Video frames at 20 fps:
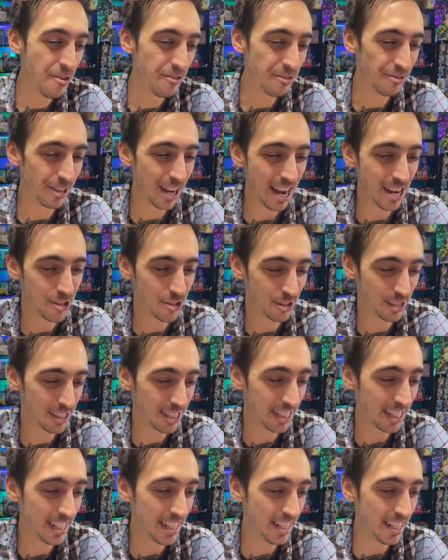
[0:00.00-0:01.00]
We've got
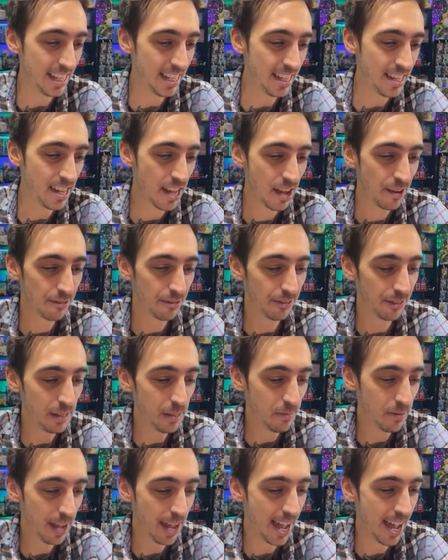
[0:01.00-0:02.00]
Dratini,
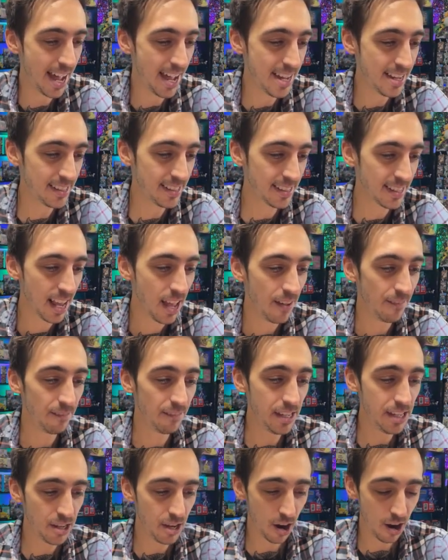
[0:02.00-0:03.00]
Feebas,
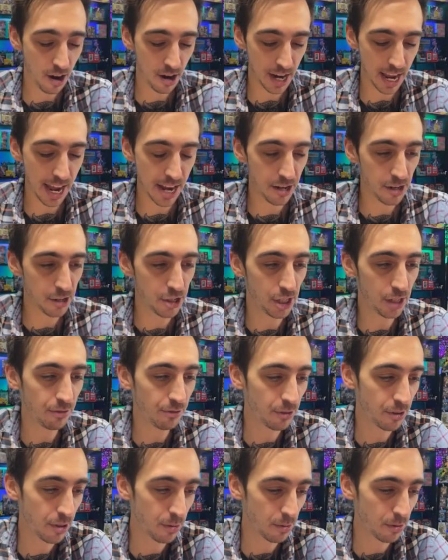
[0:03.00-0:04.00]
V-Guard Energy
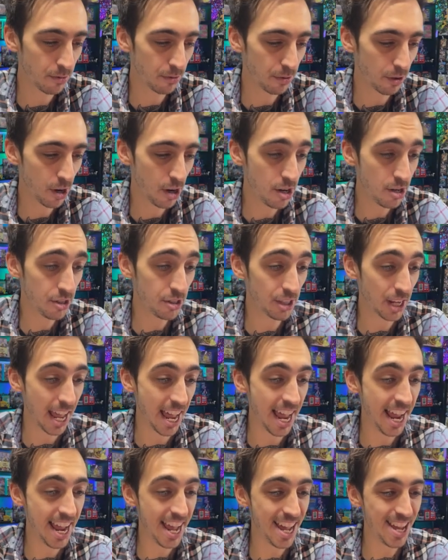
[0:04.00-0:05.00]
for the reverse,
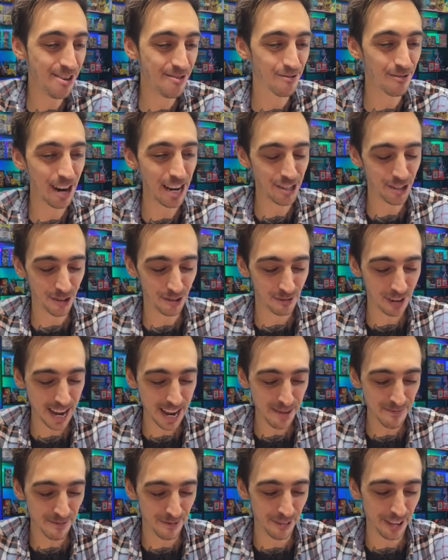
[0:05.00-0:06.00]
and
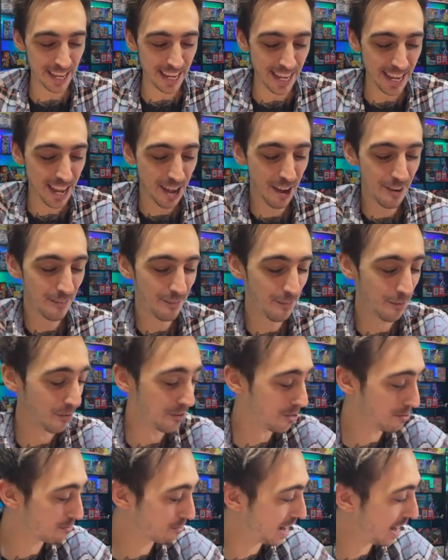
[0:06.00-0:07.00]
Reshiram V for
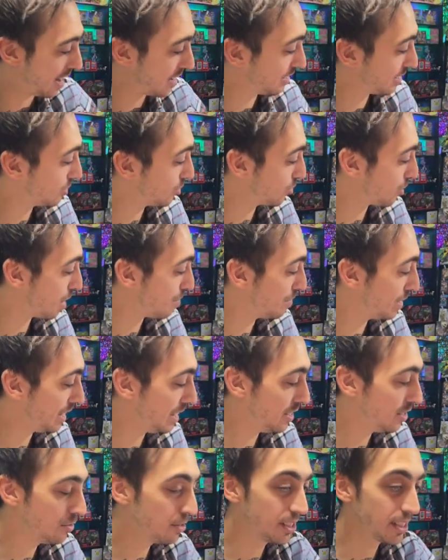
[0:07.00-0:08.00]
the rare. Let's drop you
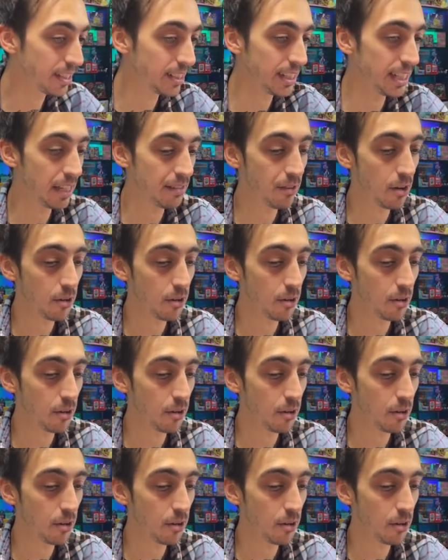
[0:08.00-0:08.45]
into a sleeve.